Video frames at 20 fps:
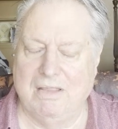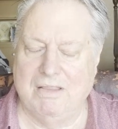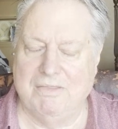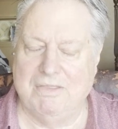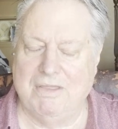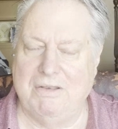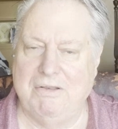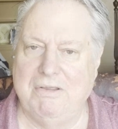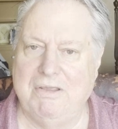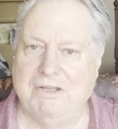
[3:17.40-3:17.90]

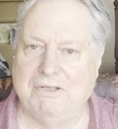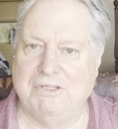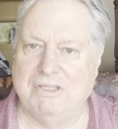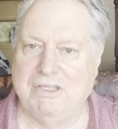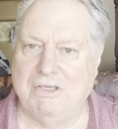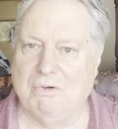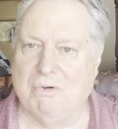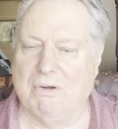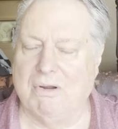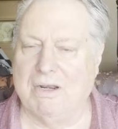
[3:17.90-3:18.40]
Then you get to
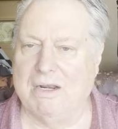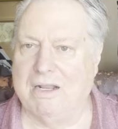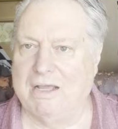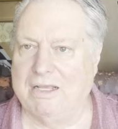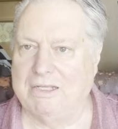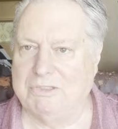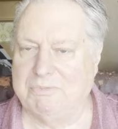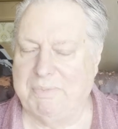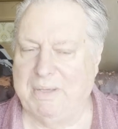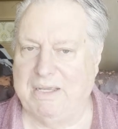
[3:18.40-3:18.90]
the
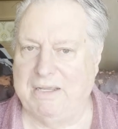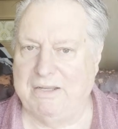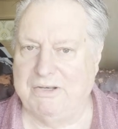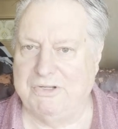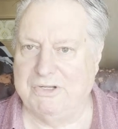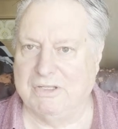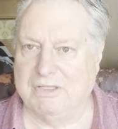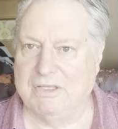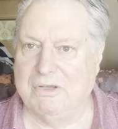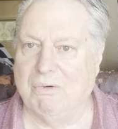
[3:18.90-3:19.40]
organized
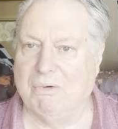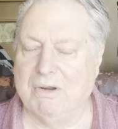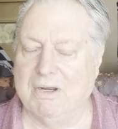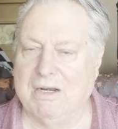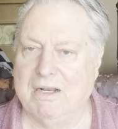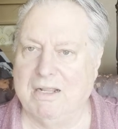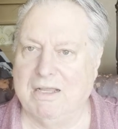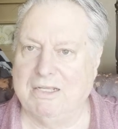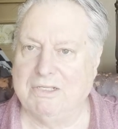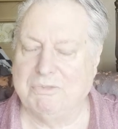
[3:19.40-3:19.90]
page. On the
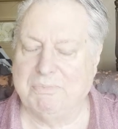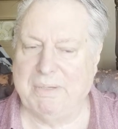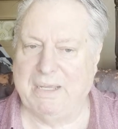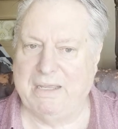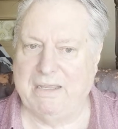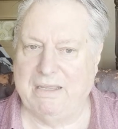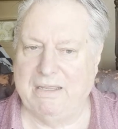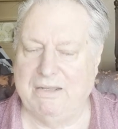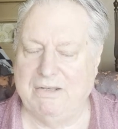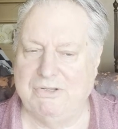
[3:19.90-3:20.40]
organized
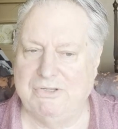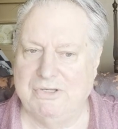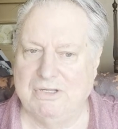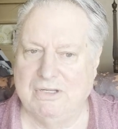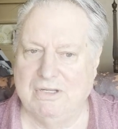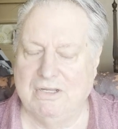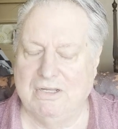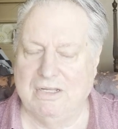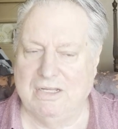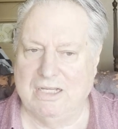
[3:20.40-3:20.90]
page
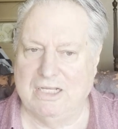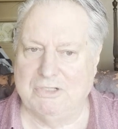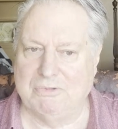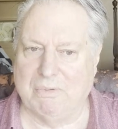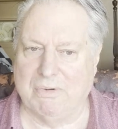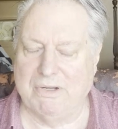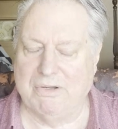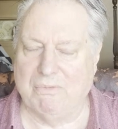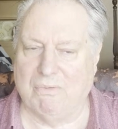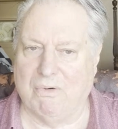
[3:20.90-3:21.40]
is
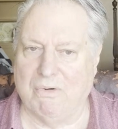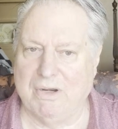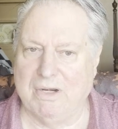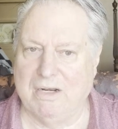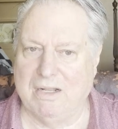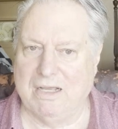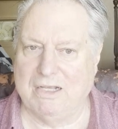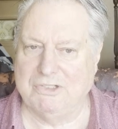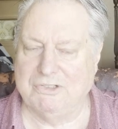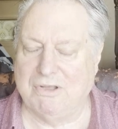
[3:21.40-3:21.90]
where you
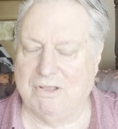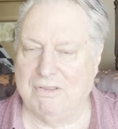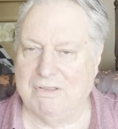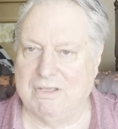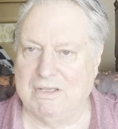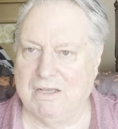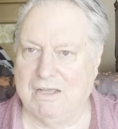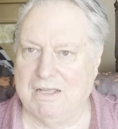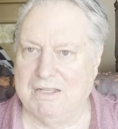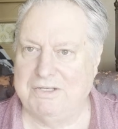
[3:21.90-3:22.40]
organize all the
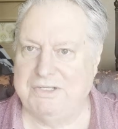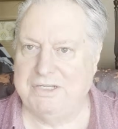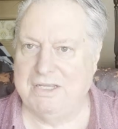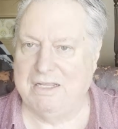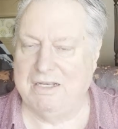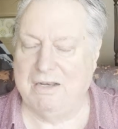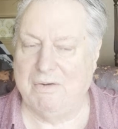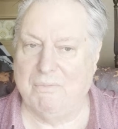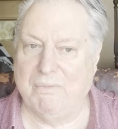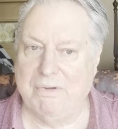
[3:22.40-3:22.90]

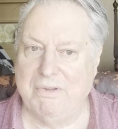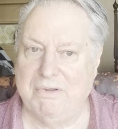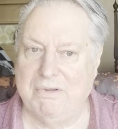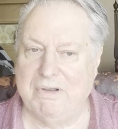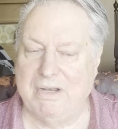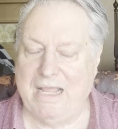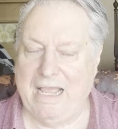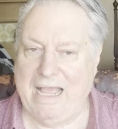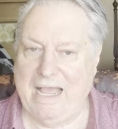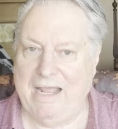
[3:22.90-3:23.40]
content and where you
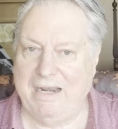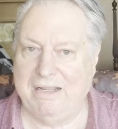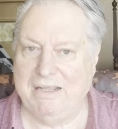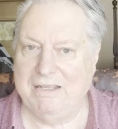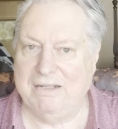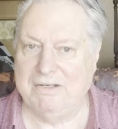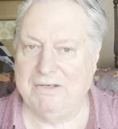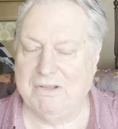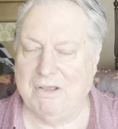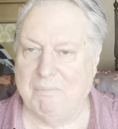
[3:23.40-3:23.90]
can add
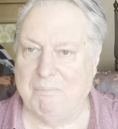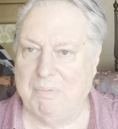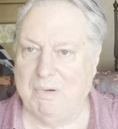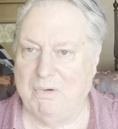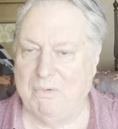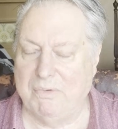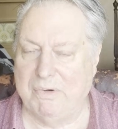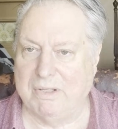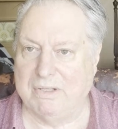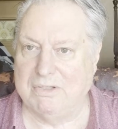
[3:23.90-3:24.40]
in
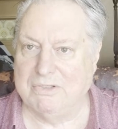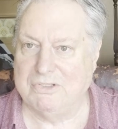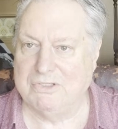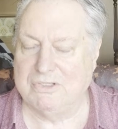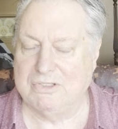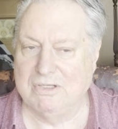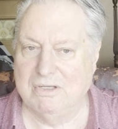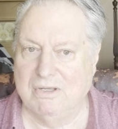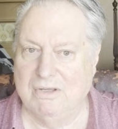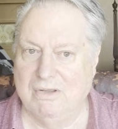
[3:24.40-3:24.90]

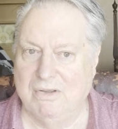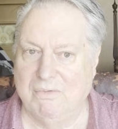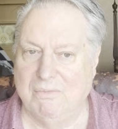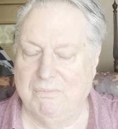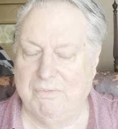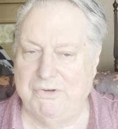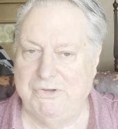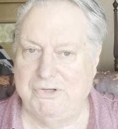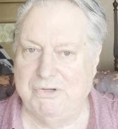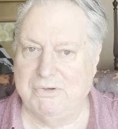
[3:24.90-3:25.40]
components,
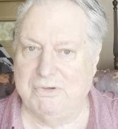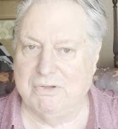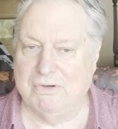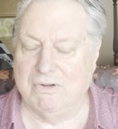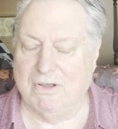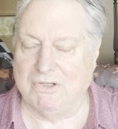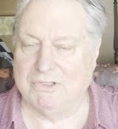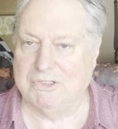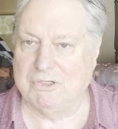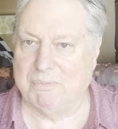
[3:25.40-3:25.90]
which you can
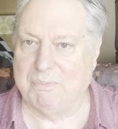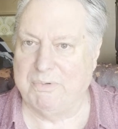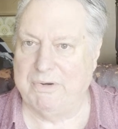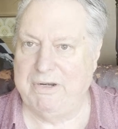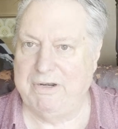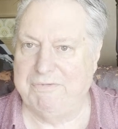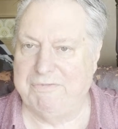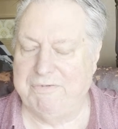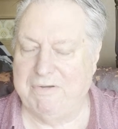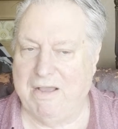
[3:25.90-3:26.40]
also
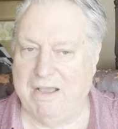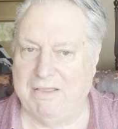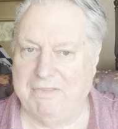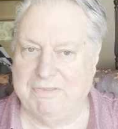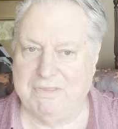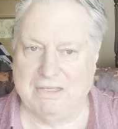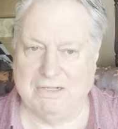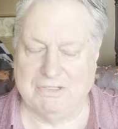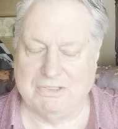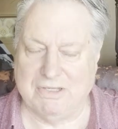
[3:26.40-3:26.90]
predefine,
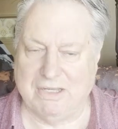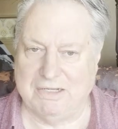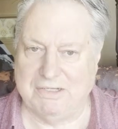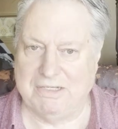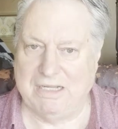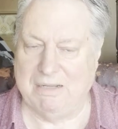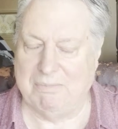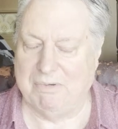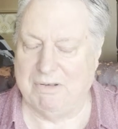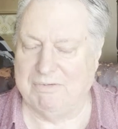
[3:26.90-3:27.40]
things like
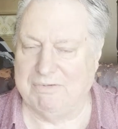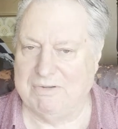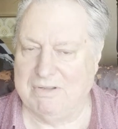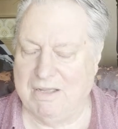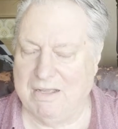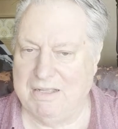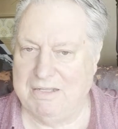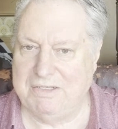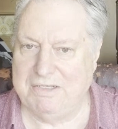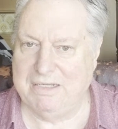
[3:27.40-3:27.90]
table of
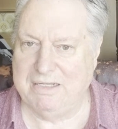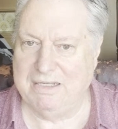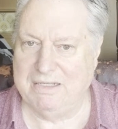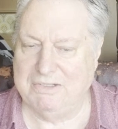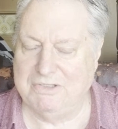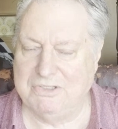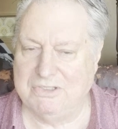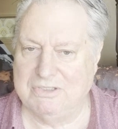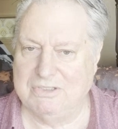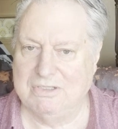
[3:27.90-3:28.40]

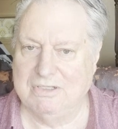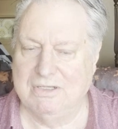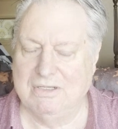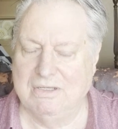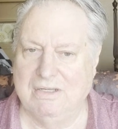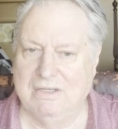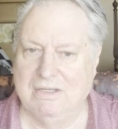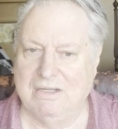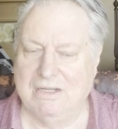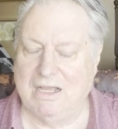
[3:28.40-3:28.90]
contents,
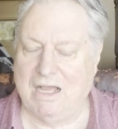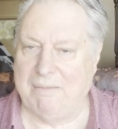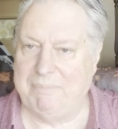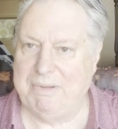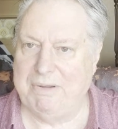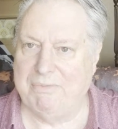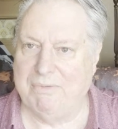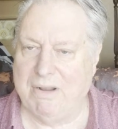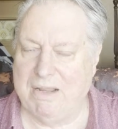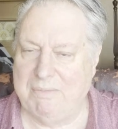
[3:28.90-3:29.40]

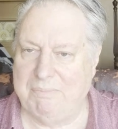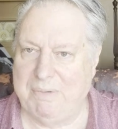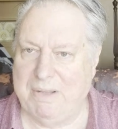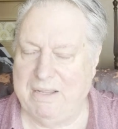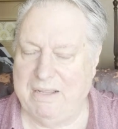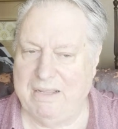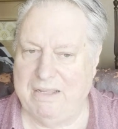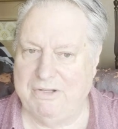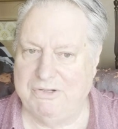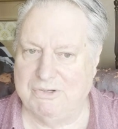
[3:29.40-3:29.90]
copyright
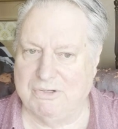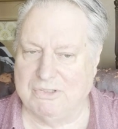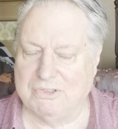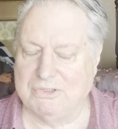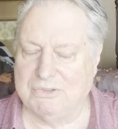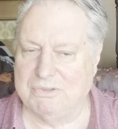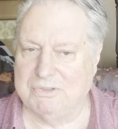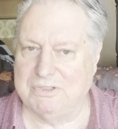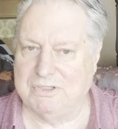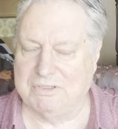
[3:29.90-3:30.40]
page, all
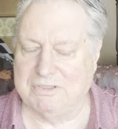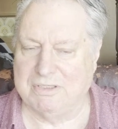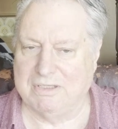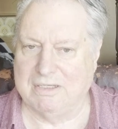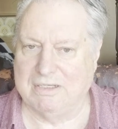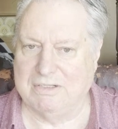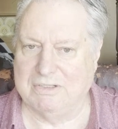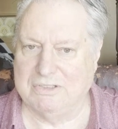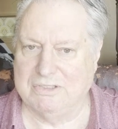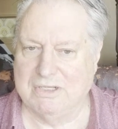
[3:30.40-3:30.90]
sorts of
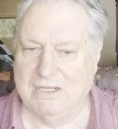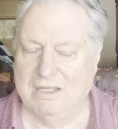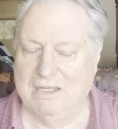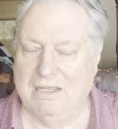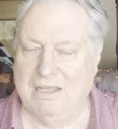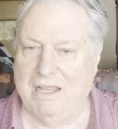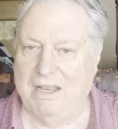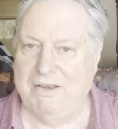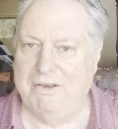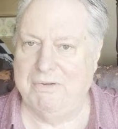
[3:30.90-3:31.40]
things.
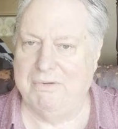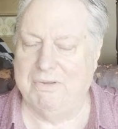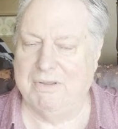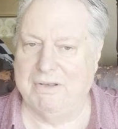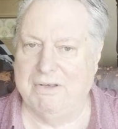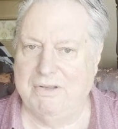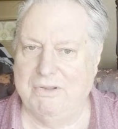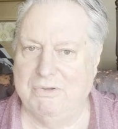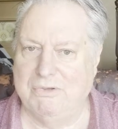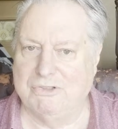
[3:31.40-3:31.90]
And you
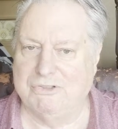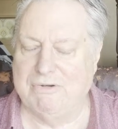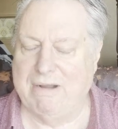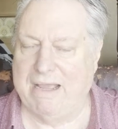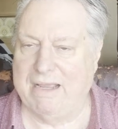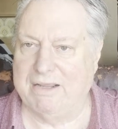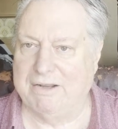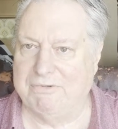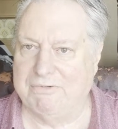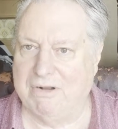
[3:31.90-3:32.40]
can use
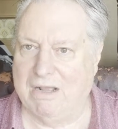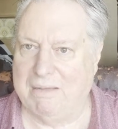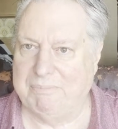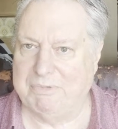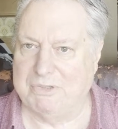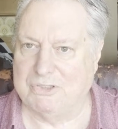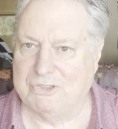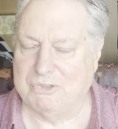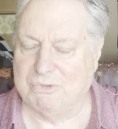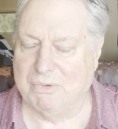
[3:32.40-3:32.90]
drag and drop
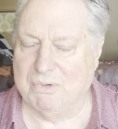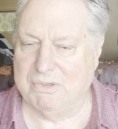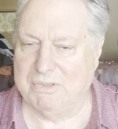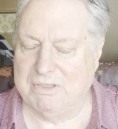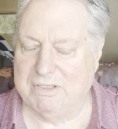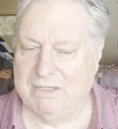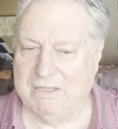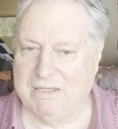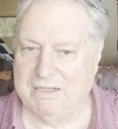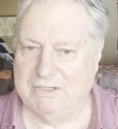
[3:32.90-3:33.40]
to sort
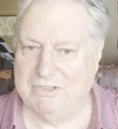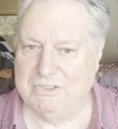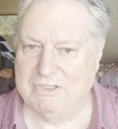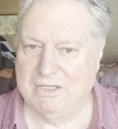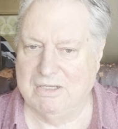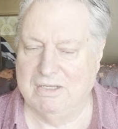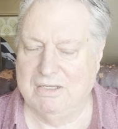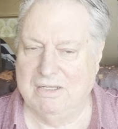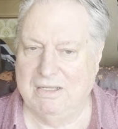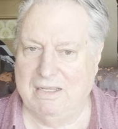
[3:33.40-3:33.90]
things,
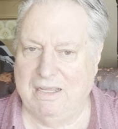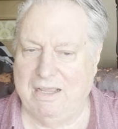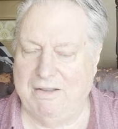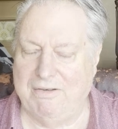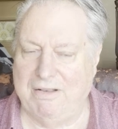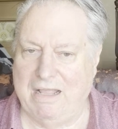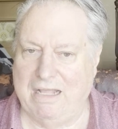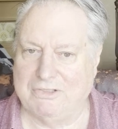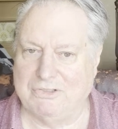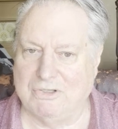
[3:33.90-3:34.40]

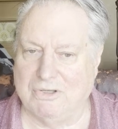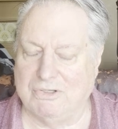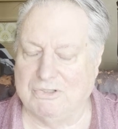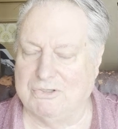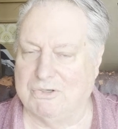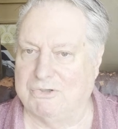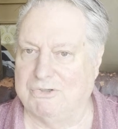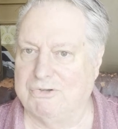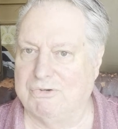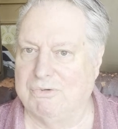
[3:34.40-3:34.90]
and that's
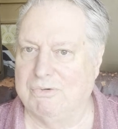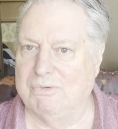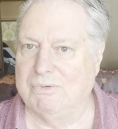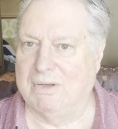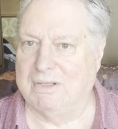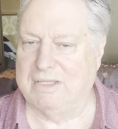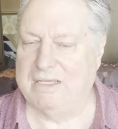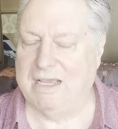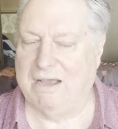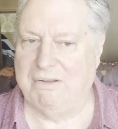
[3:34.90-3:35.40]
also true
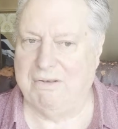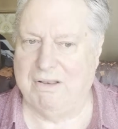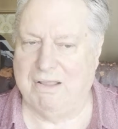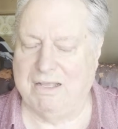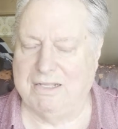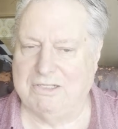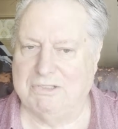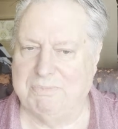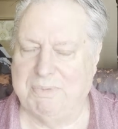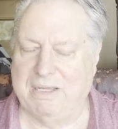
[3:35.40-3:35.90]
on the
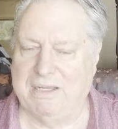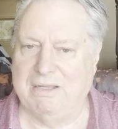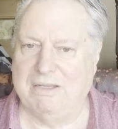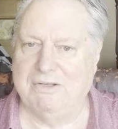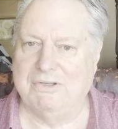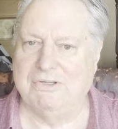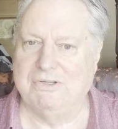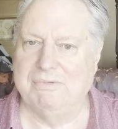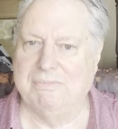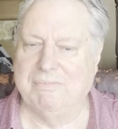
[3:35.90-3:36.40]
outlines
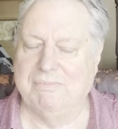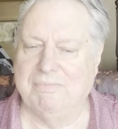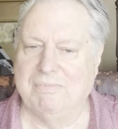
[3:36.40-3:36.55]
page.